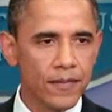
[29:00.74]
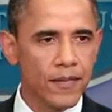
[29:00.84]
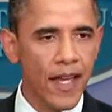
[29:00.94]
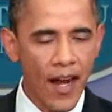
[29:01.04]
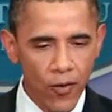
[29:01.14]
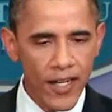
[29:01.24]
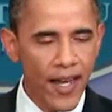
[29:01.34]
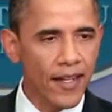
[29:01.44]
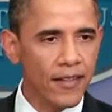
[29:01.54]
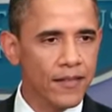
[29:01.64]
every
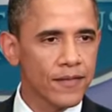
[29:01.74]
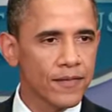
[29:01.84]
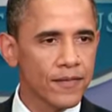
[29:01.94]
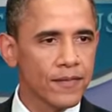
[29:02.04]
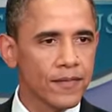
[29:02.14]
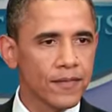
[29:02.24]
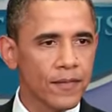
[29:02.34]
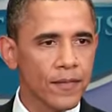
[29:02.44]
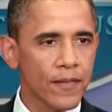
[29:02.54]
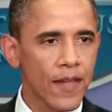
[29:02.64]
day,
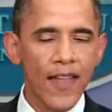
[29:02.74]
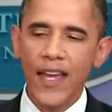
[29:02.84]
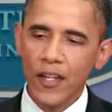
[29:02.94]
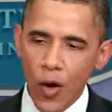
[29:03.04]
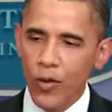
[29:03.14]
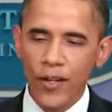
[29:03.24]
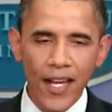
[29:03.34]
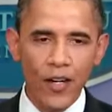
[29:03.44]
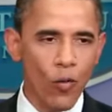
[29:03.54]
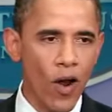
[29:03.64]
and they know they're
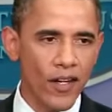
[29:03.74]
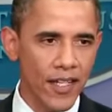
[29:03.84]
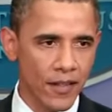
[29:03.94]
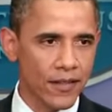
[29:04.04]
getting a raw deal.